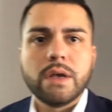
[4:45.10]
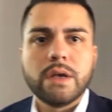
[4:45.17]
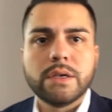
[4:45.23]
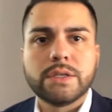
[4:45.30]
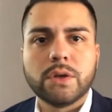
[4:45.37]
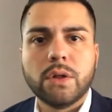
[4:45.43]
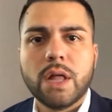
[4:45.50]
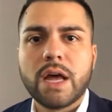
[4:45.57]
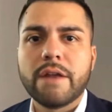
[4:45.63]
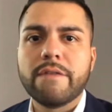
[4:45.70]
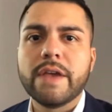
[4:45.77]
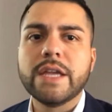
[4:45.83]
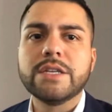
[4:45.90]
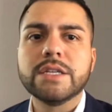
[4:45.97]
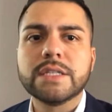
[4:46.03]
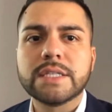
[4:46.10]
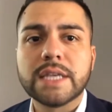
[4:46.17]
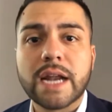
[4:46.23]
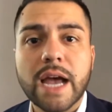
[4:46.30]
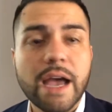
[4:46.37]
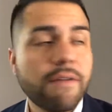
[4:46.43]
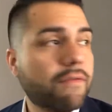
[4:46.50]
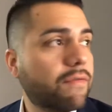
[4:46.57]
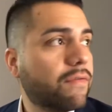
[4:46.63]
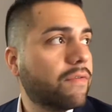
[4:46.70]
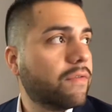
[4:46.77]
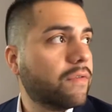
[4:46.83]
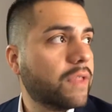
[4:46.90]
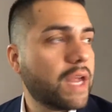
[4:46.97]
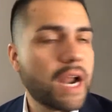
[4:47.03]
So a lot of agents that
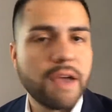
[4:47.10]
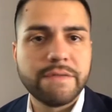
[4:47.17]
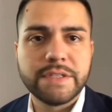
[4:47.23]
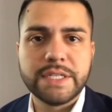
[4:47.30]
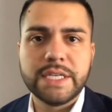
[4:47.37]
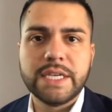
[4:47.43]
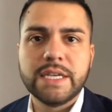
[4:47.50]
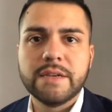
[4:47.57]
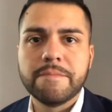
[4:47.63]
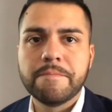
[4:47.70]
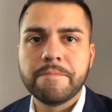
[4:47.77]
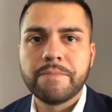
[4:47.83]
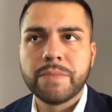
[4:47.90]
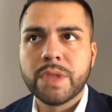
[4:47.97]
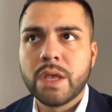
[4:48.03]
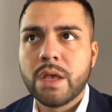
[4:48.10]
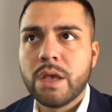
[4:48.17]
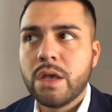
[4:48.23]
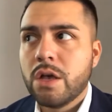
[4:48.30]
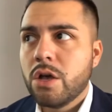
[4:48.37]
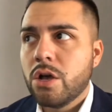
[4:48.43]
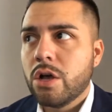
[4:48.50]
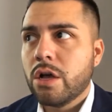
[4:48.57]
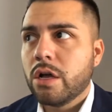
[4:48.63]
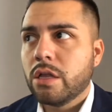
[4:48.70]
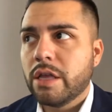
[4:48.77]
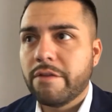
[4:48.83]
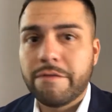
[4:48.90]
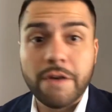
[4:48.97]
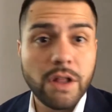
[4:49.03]
I've seen,
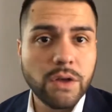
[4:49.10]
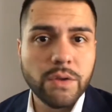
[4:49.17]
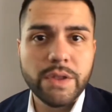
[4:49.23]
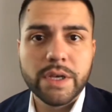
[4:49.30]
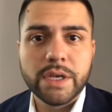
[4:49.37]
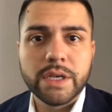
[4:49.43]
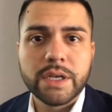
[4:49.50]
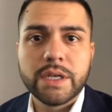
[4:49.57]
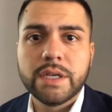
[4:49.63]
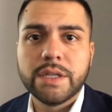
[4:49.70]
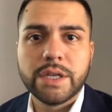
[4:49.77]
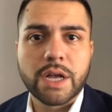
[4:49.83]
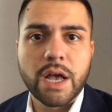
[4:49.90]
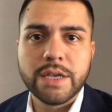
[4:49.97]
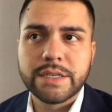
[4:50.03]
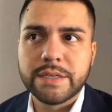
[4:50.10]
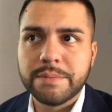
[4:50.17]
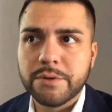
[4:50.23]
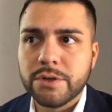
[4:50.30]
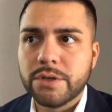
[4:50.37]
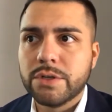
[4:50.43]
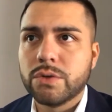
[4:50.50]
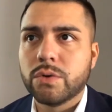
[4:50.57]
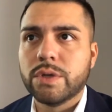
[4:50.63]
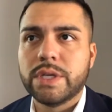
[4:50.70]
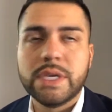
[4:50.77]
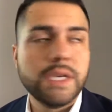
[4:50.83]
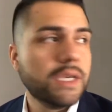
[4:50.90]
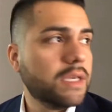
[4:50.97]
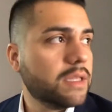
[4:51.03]
they follow the customers or
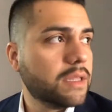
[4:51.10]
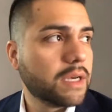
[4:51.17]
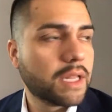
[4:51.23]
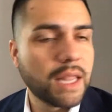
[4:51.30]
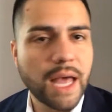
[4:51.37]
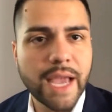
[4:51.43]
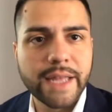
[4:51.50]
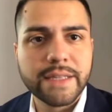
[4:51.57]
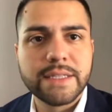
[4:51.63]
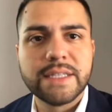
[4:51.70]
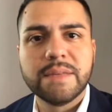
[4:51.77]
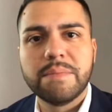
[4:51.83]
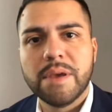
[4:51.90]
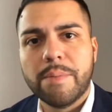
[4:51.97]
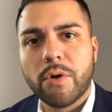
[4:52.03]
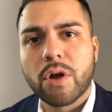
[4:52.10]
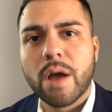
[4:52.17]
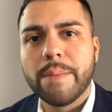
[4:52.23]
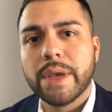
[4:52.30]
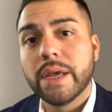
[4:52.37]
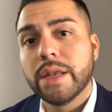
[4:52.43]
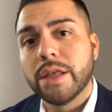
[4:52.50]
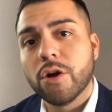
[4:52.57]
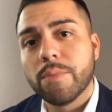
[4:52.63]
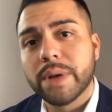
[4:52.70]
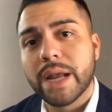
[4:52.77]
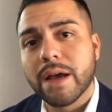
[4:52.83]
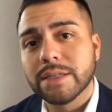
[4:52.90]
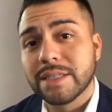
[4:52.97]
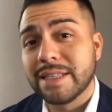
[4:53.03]
the clients, the people coming into the open
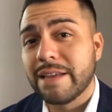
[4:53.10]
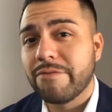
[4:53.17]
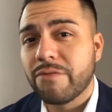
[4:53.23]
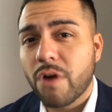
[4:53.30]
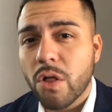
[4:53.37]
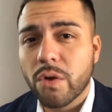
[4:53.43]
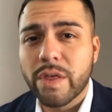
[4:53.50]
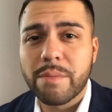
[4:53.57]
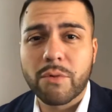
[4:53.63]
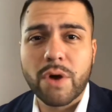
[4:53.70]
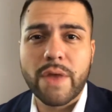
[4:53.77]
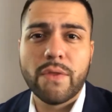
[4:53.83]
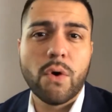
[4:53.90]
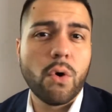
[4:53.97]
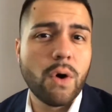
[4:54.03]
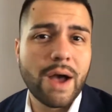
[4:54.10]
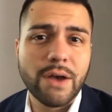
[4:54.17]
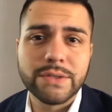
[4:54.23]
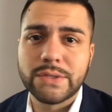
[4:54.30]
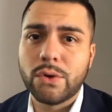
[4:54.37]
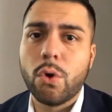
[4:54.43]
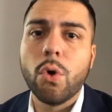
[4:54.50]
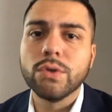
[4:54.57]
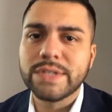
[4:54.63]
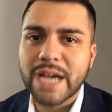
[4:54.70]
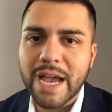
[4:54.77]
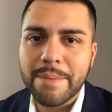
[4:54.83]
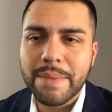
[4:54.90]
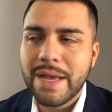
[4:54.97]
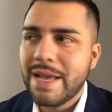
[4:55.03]
houses. They follow them around the whole house the whole time.